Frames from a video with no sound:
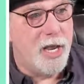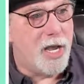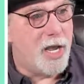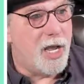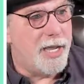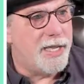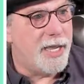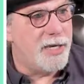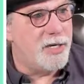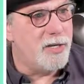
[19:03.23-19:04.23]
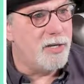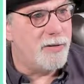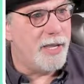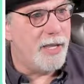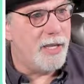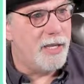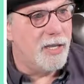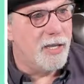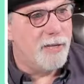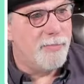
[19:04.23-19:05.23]
I can do a
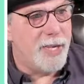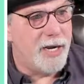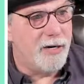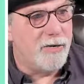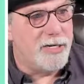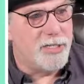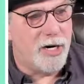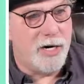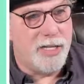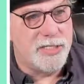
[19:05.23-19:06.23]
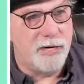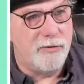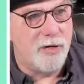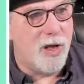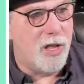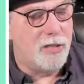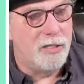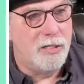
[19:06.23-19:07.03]
pedigree chart, as I recall.